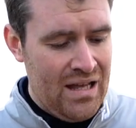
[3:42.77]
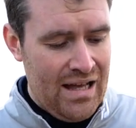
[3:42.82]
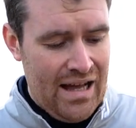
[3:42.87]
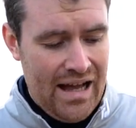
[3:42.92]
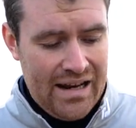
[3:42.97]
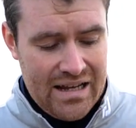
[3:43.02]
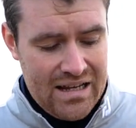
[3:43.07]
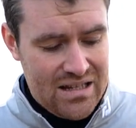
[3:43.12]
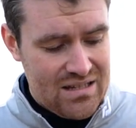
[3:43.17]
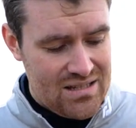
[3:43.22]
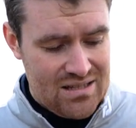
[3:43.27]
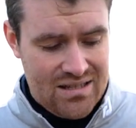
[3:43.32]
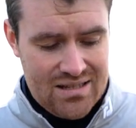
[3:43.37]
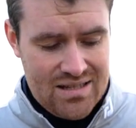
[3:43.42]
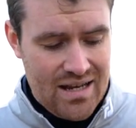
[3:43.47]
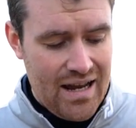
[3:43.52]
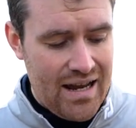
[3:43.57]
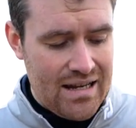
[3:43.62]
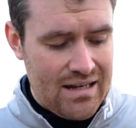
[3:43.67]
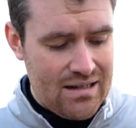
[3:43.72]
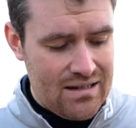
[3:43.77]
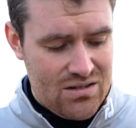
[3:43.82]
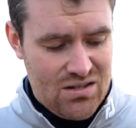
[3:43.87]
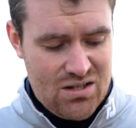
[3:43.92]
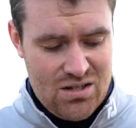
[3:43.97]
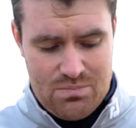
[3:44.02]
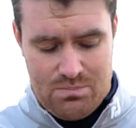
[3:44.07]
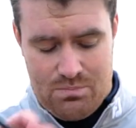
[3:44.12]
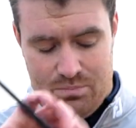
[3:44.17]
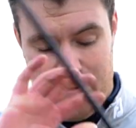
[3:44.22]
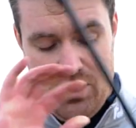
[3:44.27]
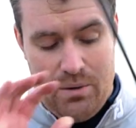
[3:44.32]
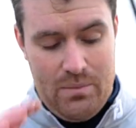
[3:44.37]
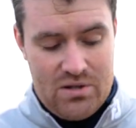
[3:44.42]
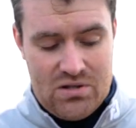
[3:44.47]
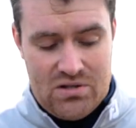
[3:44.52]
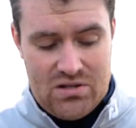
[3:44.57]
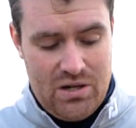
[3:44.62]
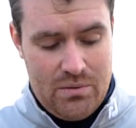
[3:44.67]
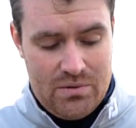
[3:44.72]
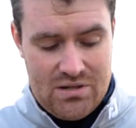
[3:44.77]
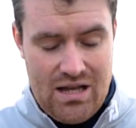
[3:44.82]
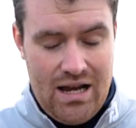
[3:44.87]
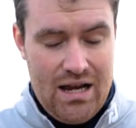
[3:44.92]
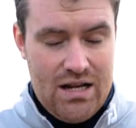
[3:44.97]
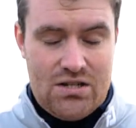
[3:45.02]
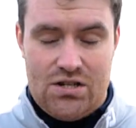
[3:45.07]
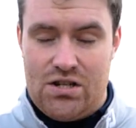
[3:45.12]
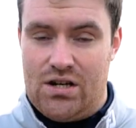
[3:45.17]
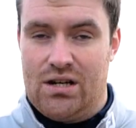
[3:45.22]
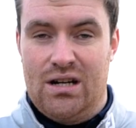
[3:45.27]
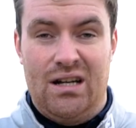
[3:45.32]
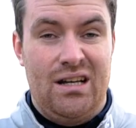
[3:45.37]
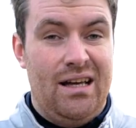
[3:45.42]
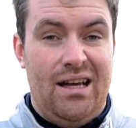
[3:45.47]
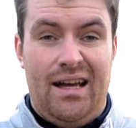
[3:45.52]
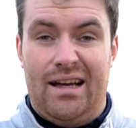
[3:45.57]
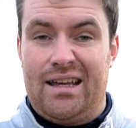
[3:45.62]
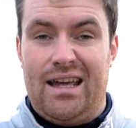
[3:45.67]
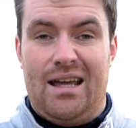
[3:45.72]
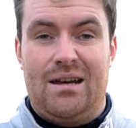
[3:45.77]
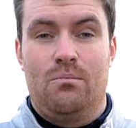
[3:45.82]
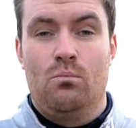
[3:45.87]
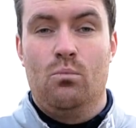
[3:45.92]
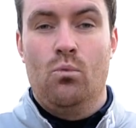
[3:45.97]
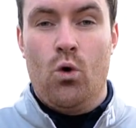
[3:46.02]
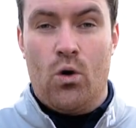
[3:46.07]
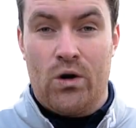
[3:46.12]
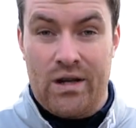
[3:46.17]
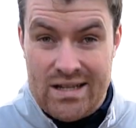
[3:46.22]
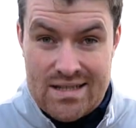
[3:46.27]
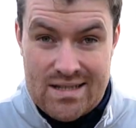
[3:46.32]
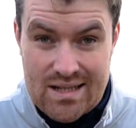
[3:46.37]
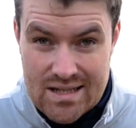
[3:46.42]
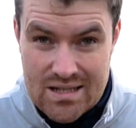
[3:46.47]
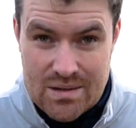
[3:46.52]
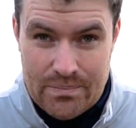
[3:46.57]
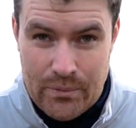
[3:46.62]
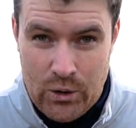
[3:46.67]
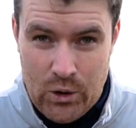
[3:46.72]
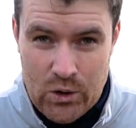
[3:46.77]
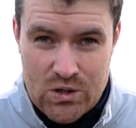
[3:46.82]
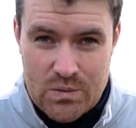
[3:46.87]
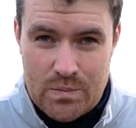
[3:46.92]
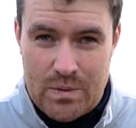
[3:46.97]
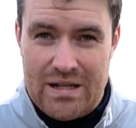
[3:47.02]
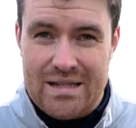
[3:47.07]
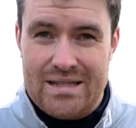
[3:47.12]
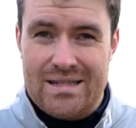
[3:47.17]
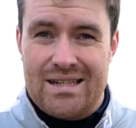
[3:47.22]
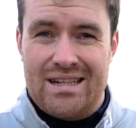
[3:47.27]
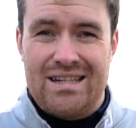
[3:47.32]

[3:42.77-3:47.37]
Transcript: And its design, it's just pretty much the same as last year. Again, more consistent ball speeds,